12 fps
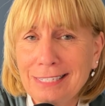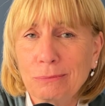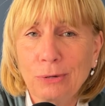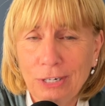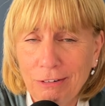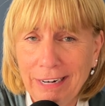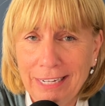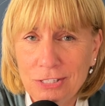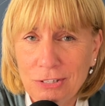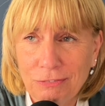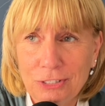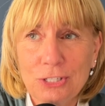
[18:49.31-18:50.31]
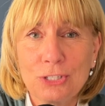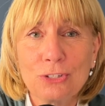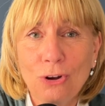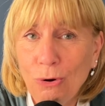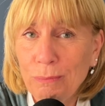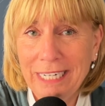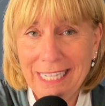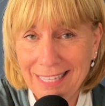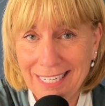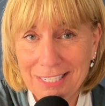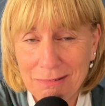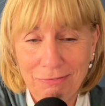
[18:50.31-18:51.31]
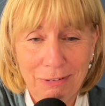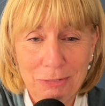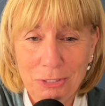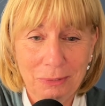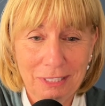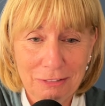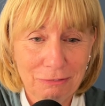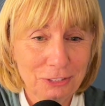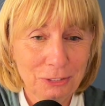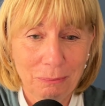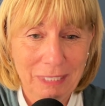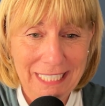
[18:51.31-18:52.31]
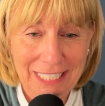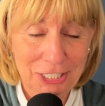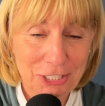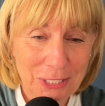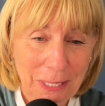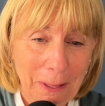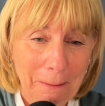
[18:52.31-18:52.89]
and workarounds for so many things from doing this for so many years.